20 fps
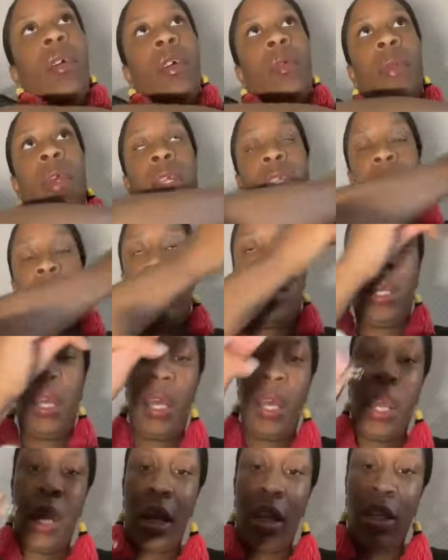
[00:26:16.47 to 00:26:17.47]
itching,
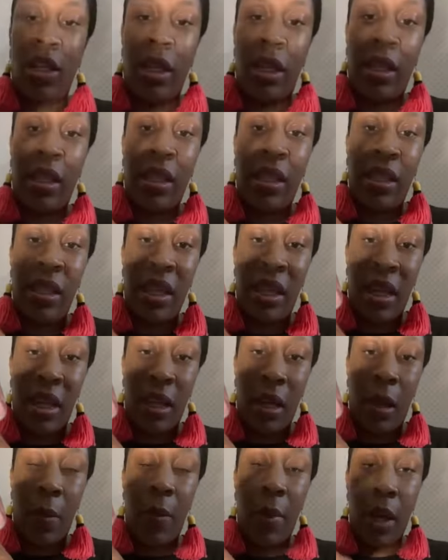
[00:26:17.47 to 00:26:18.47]
and just stick
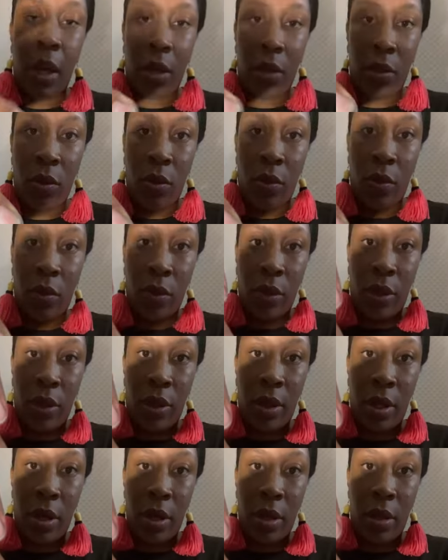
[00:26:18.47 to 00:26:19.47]
it up under
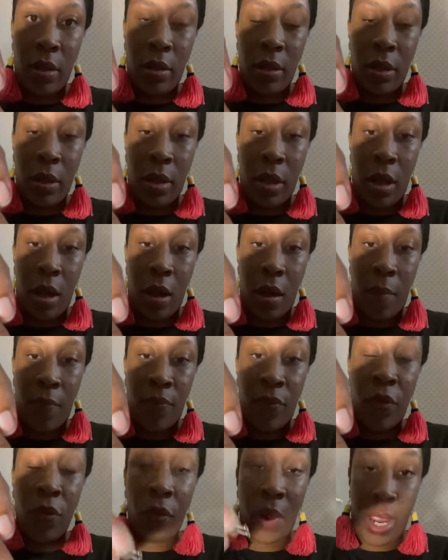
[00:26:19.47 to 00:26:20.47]
the
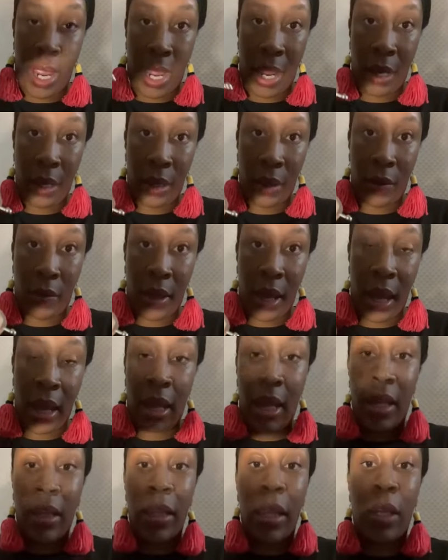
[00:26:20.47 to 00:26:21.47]
thread,
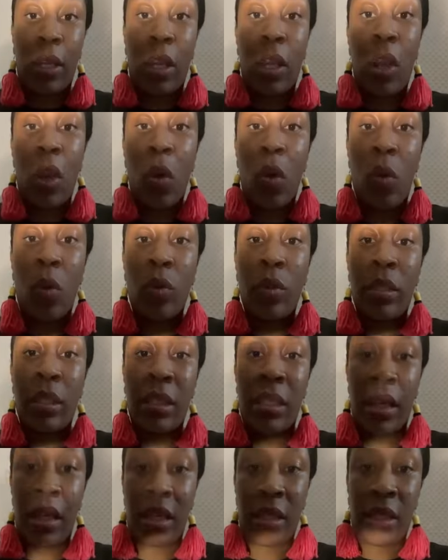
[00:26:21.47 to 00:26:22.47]
okay? And then close
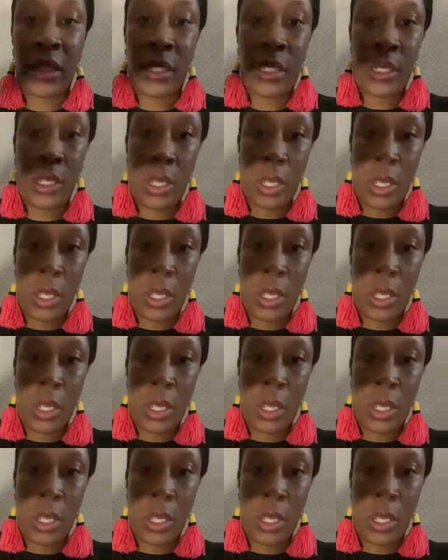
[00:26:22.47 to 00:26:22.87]
this